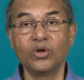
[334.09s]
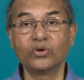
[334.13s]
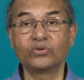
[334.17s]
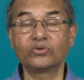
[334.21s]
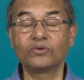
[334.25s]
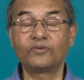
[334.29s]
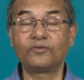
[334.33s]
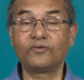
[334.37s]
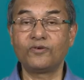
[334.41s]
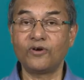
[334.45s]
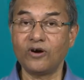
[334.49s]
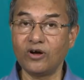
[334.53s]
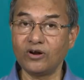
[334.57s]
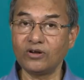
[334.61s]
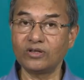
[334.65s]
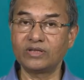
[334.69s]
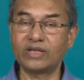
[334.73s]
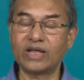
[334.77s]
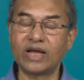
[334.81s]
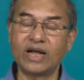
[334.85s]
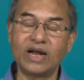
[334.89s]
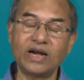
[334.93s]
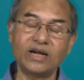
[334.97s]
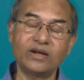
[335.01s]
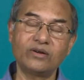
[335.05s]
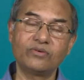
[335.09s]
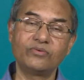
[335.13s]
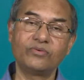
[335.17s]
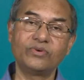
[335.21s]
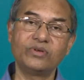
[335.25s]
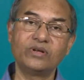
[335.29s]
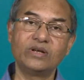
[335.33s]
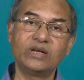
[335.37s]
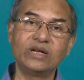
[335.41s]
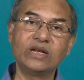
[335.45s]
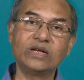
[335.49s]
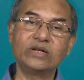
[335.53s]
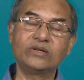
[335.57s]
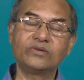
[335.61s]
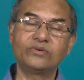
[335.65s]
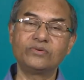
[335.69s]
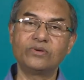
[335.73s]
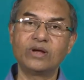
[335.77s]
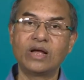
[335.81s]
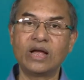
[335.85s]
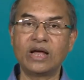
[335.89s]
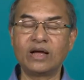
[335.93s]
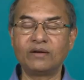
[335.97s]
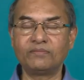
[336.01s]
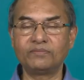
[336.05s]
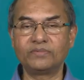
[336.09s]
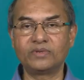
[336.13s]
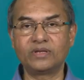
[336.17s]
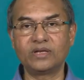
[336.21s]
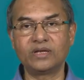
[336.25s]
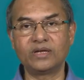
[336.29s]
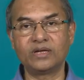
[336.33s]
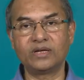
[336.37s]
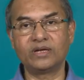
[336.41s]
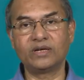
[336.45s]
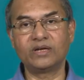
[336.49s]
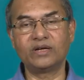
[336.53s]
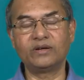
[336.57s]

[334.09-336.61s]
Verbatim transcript: so, for that we need to have the